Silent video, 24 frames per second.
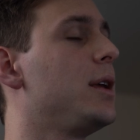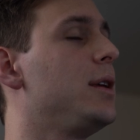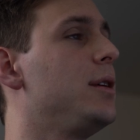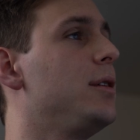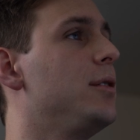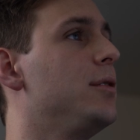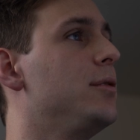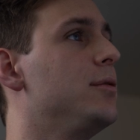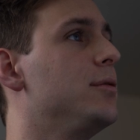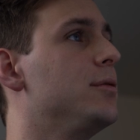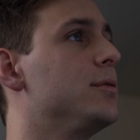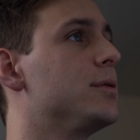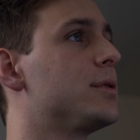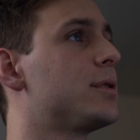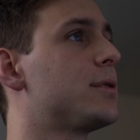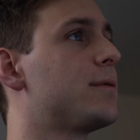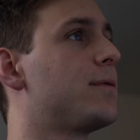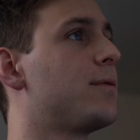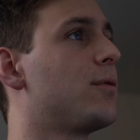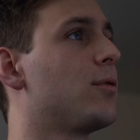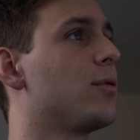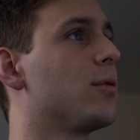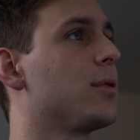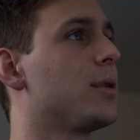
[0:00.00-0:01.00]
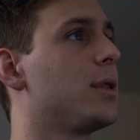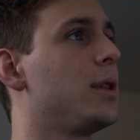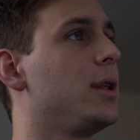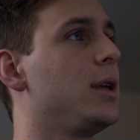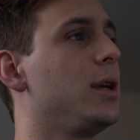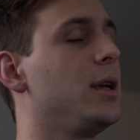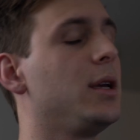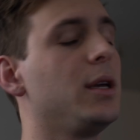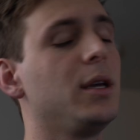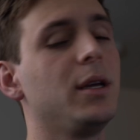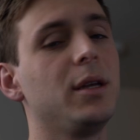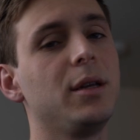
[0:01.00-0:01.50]
used for
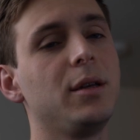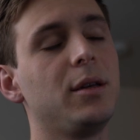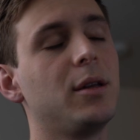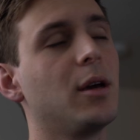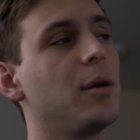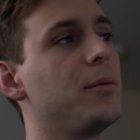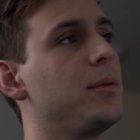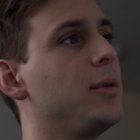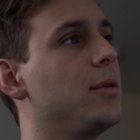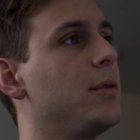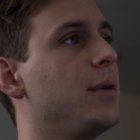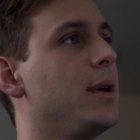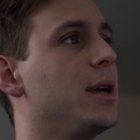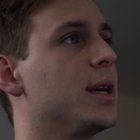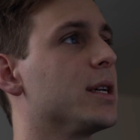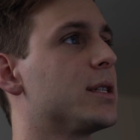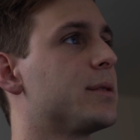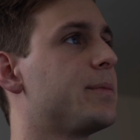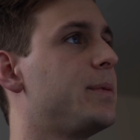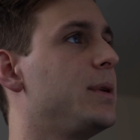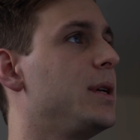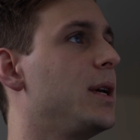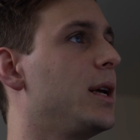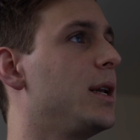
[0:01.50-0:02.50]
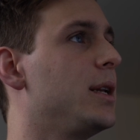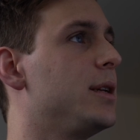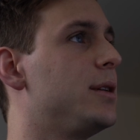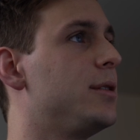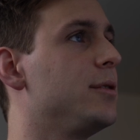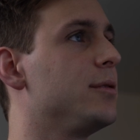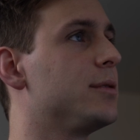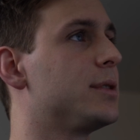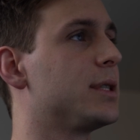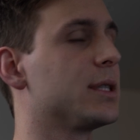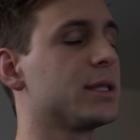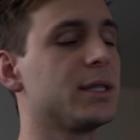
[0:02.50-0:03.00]
the
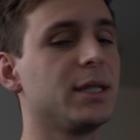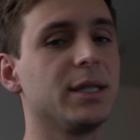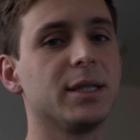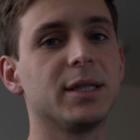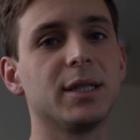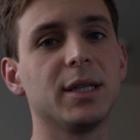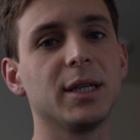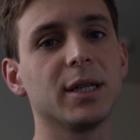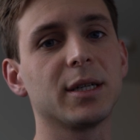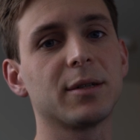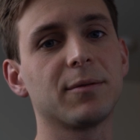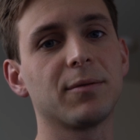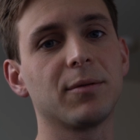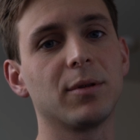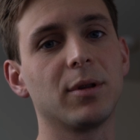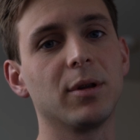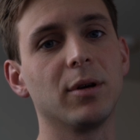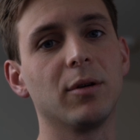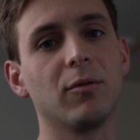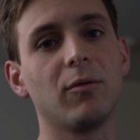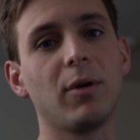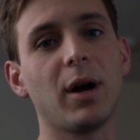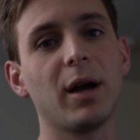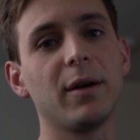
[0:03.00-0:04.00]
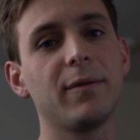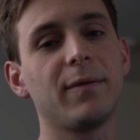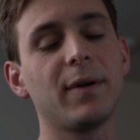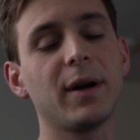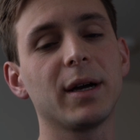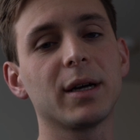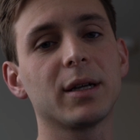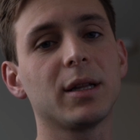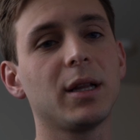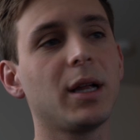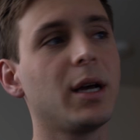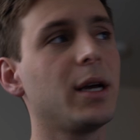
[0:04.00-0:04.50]
WESP8266 for the
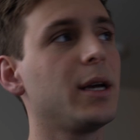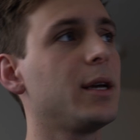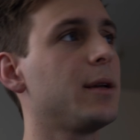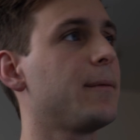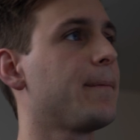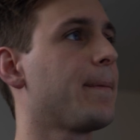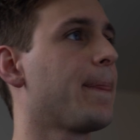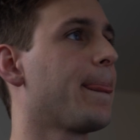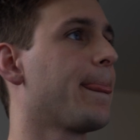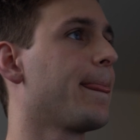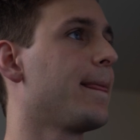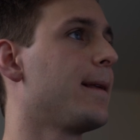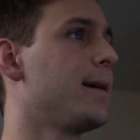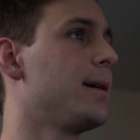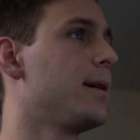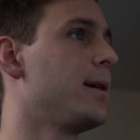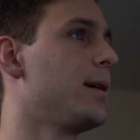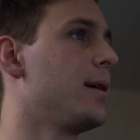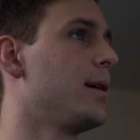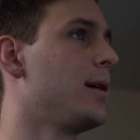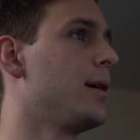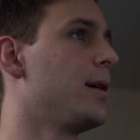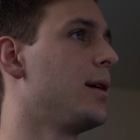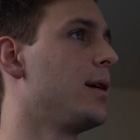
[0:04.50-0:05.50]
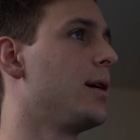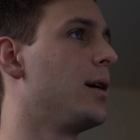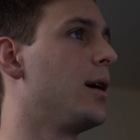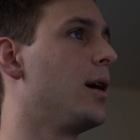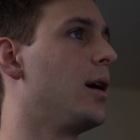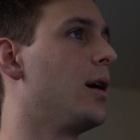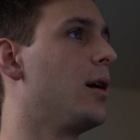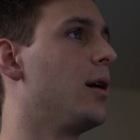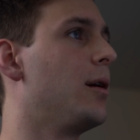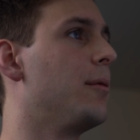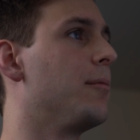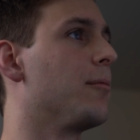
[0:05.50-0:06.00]
Wi-Fi client.
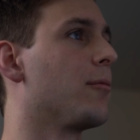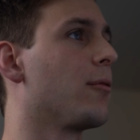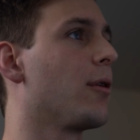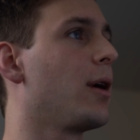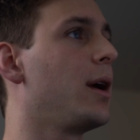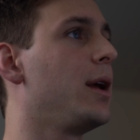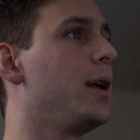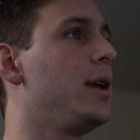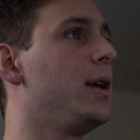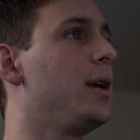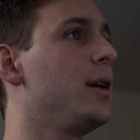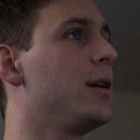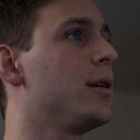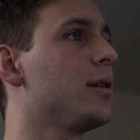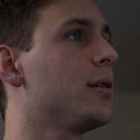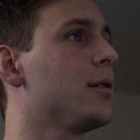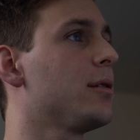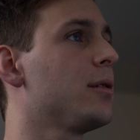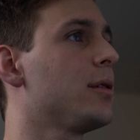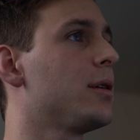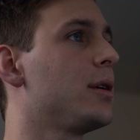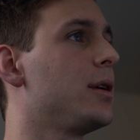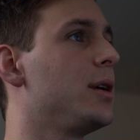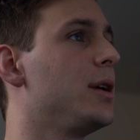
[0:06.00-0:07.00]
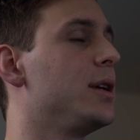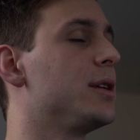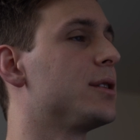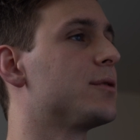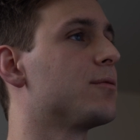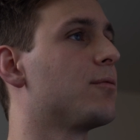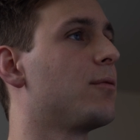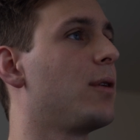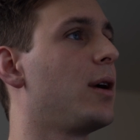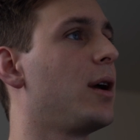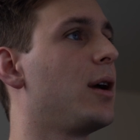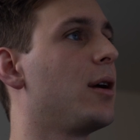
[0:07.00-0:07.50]
Right here is
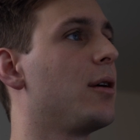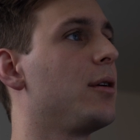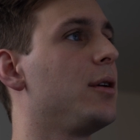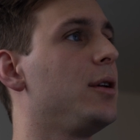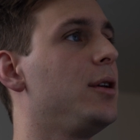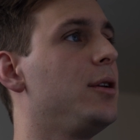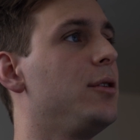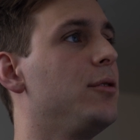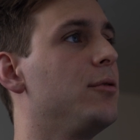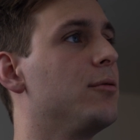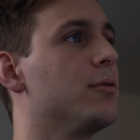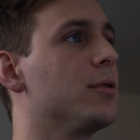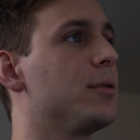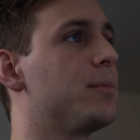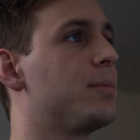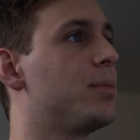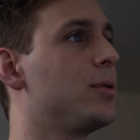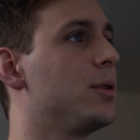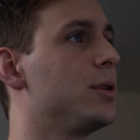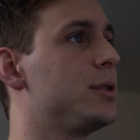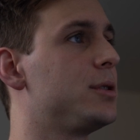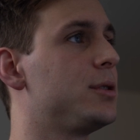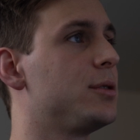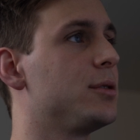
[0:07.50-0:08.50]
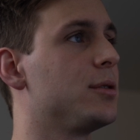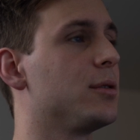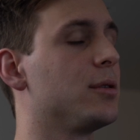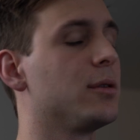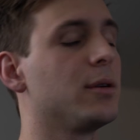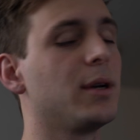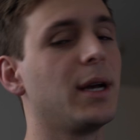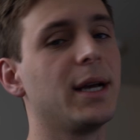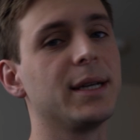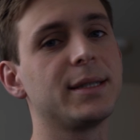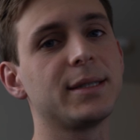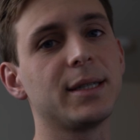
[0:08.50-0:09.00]
where you would put
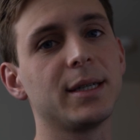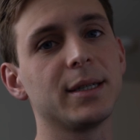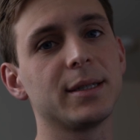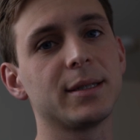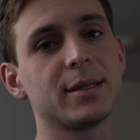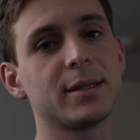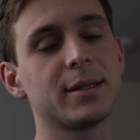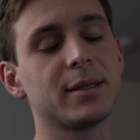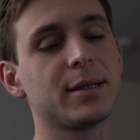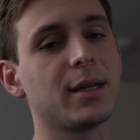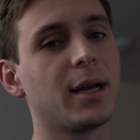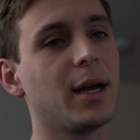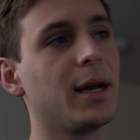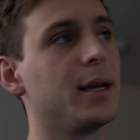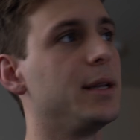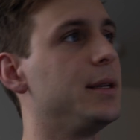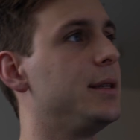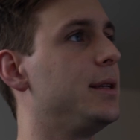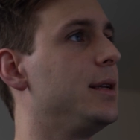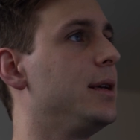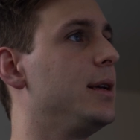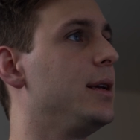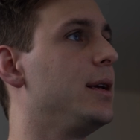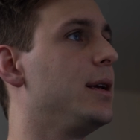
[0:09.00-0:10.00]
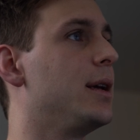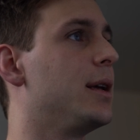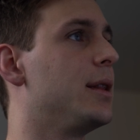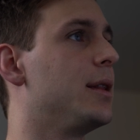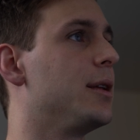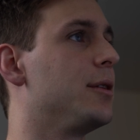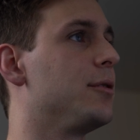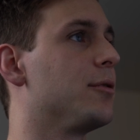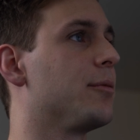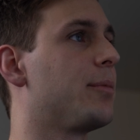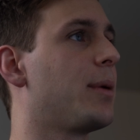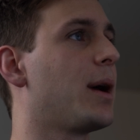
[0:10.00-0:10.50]
your SSID and
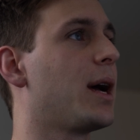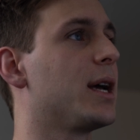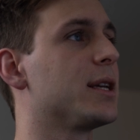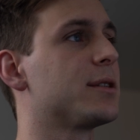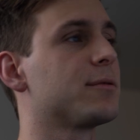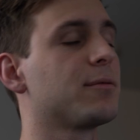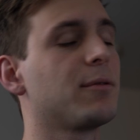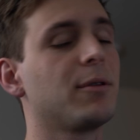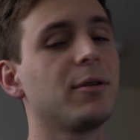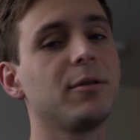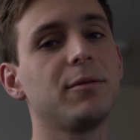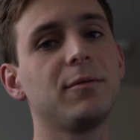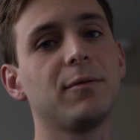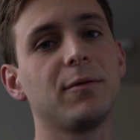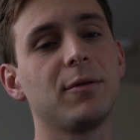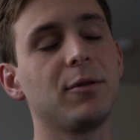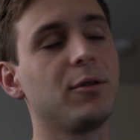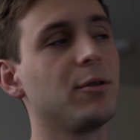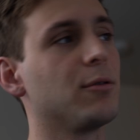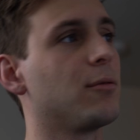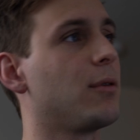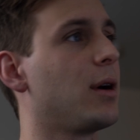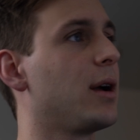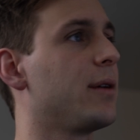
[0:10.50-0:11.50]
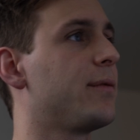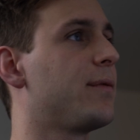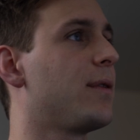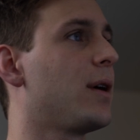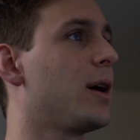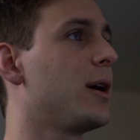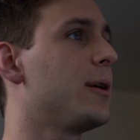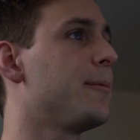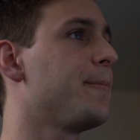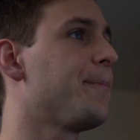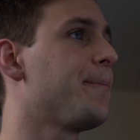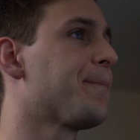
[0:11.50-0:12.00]
then your password for your
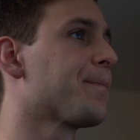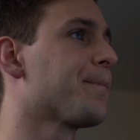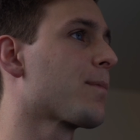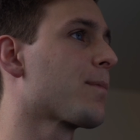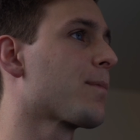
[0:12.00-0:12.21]
Wi-Fi.